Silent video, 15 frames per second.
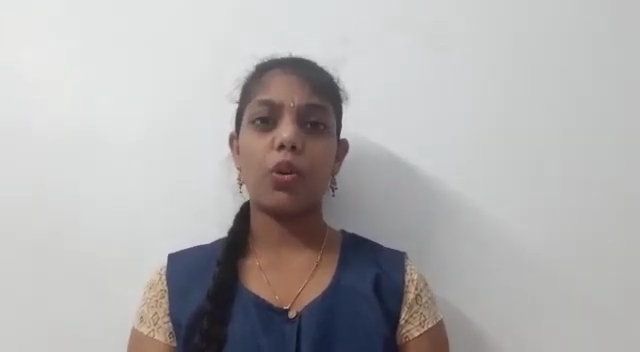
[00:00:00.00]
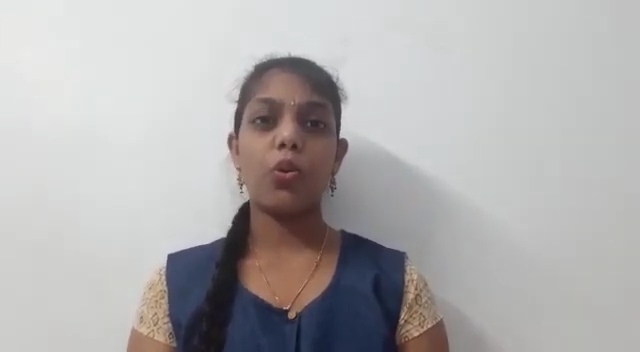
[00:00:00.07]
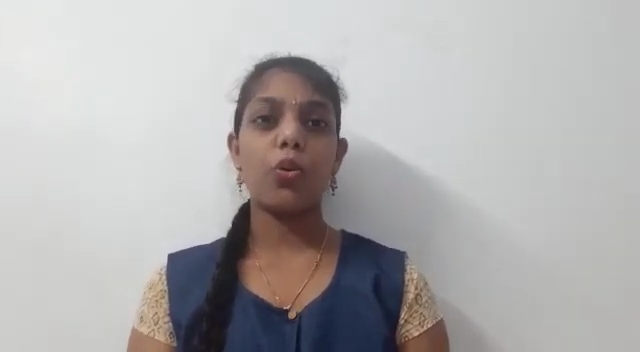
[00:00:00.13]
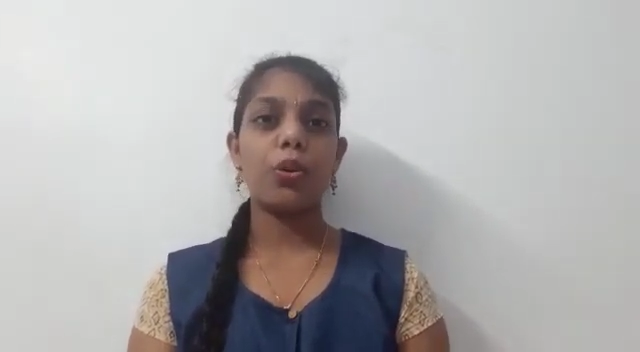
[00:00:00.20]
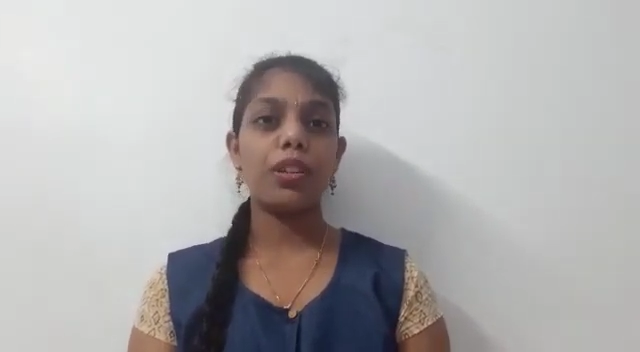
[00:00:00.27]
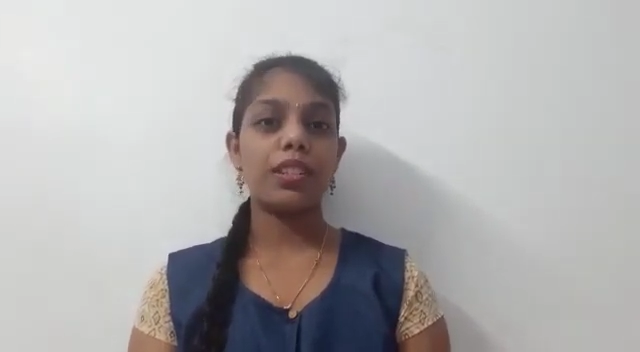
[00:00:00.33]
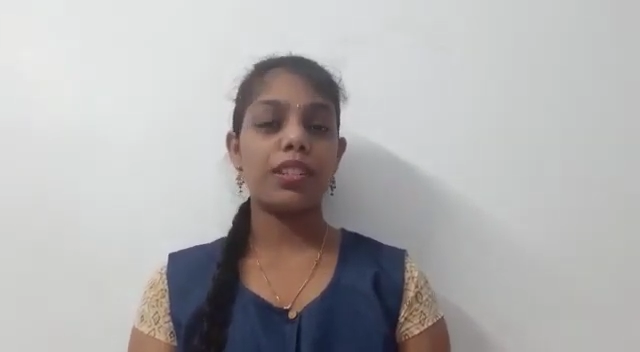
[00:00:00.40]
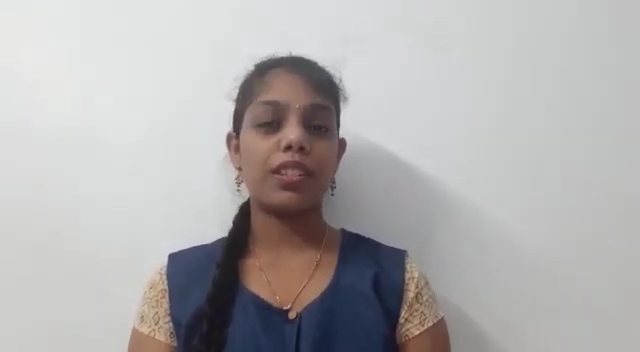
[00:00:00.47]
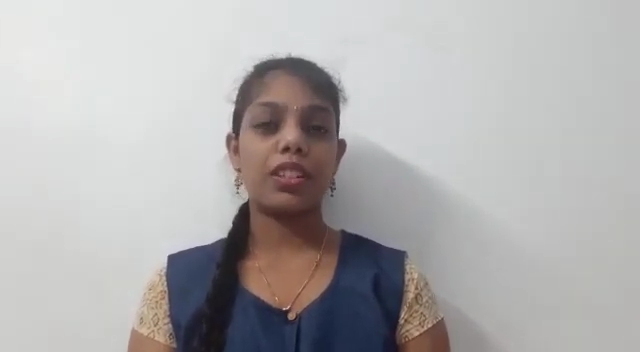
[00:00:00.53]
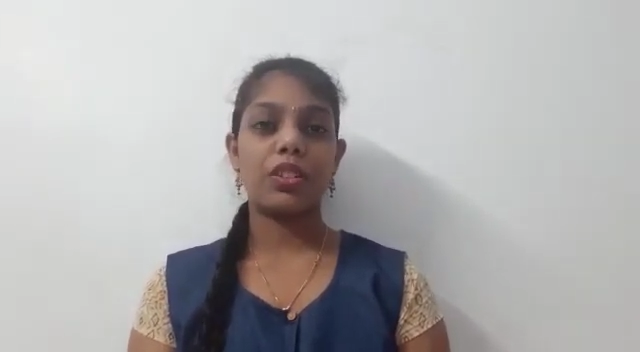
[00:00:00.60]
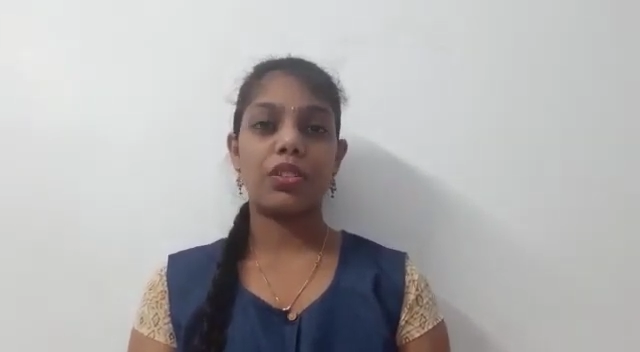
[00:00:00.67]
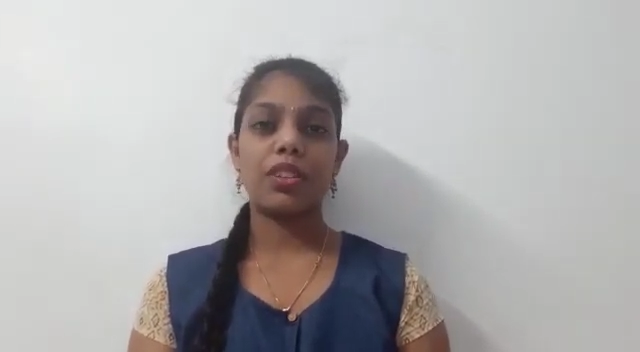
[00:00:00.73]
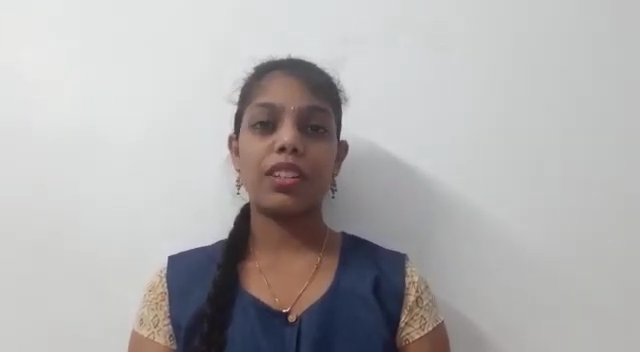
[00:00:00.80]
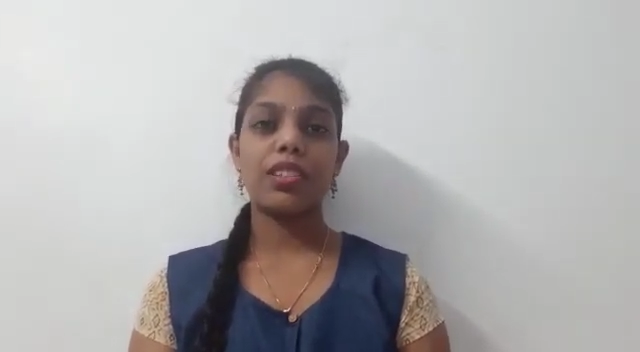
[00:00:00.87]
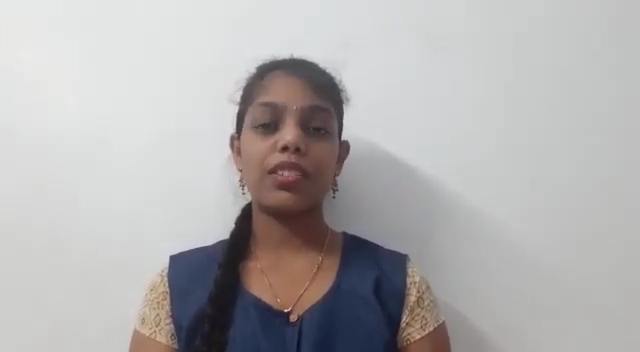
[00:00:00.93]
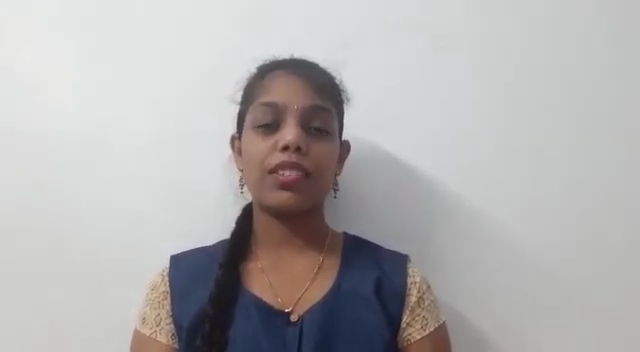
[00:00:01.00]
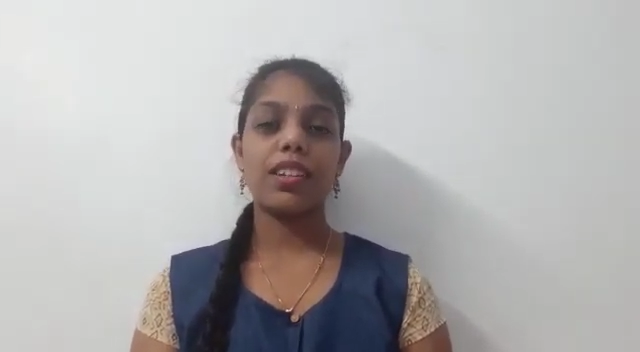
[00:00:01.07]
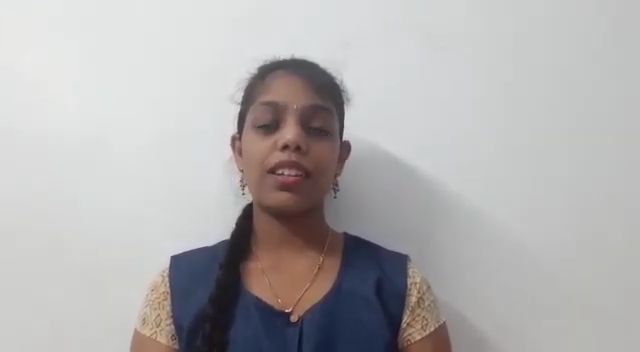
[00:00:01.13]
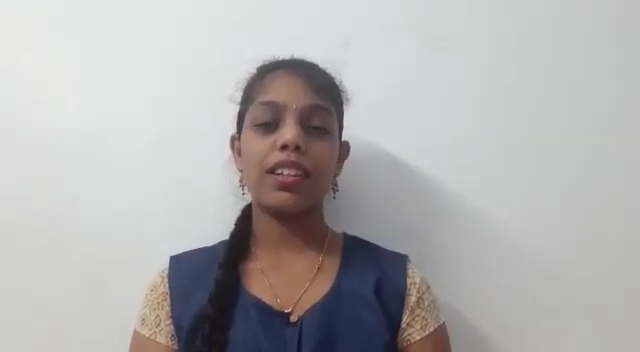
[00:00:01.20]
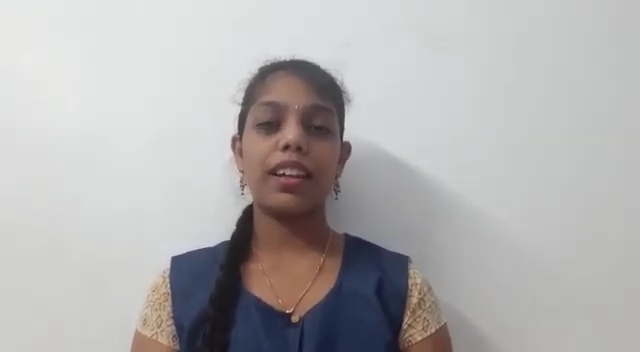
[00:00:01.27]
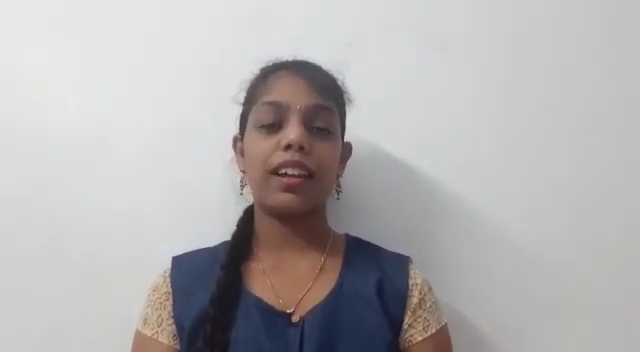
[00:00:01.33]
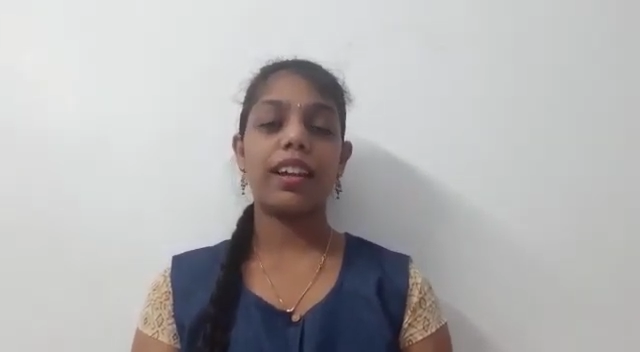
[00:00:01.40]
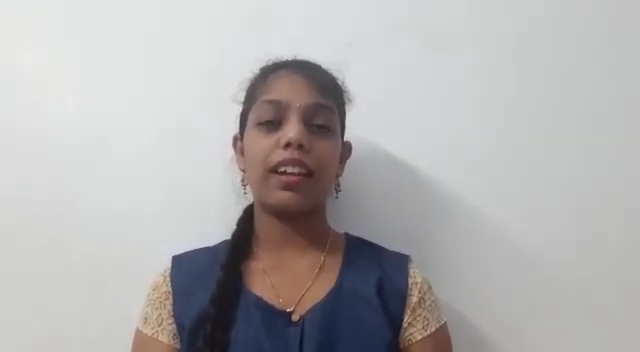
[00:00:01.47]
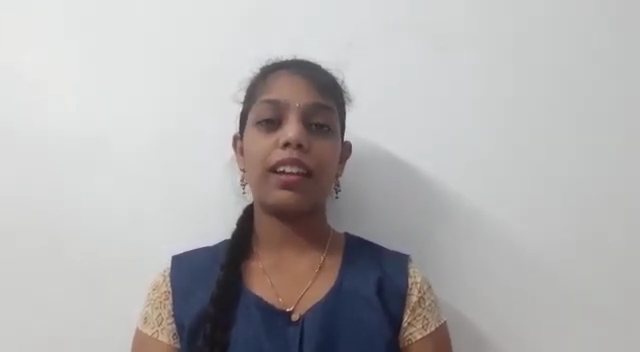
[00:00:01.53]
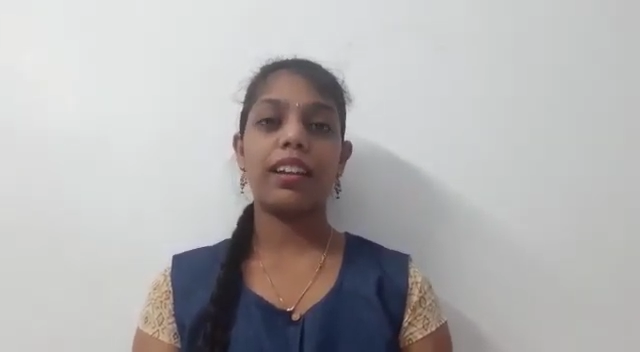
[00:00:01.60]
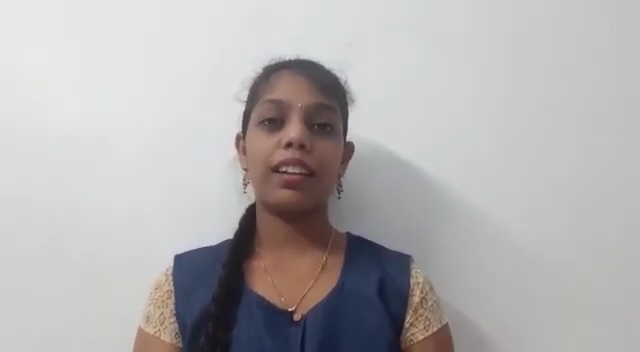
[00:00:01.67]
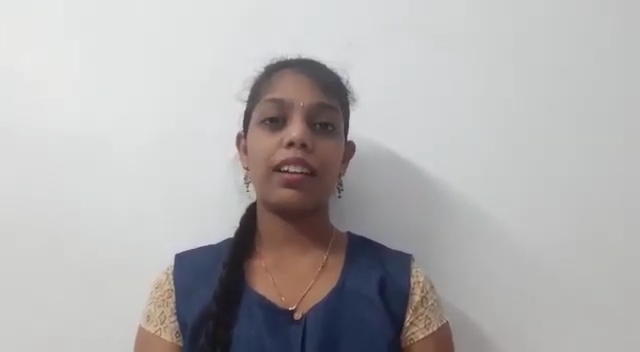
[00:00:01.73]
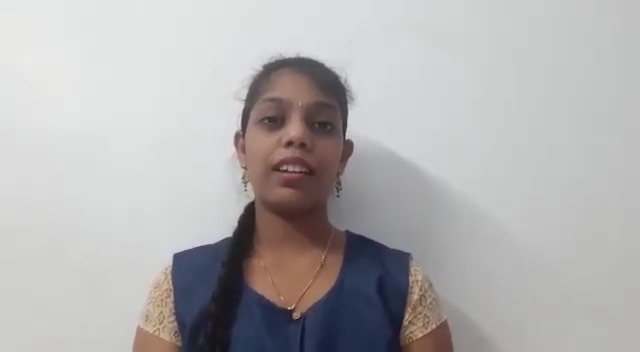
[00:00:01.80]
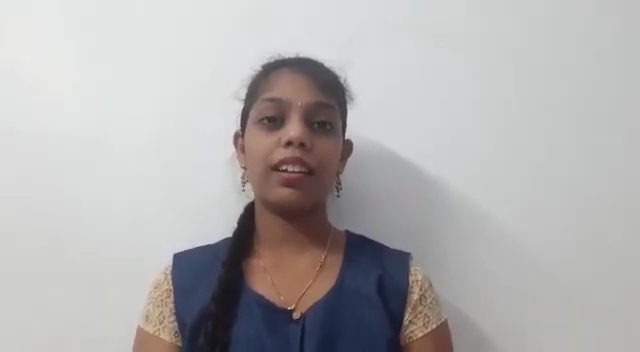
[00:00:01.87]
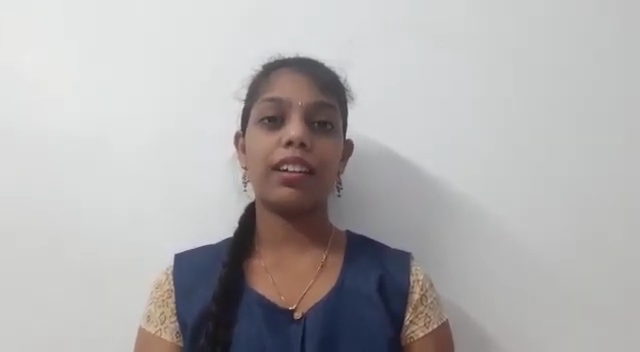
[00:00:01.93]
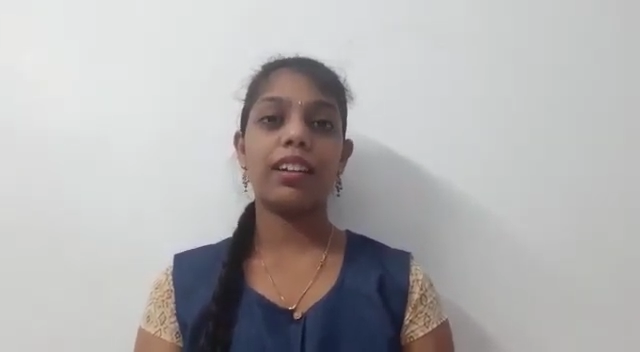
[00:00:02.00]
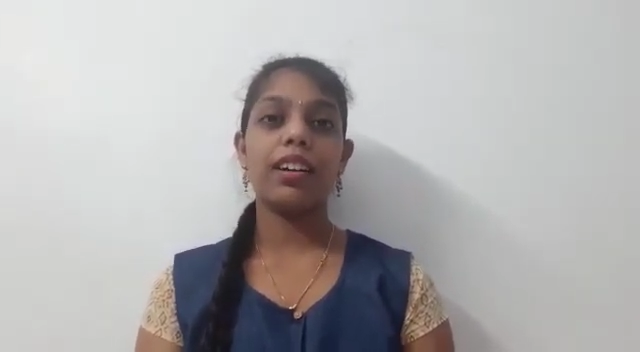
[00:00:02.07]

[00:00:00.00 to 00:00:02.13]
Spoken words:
who is interested in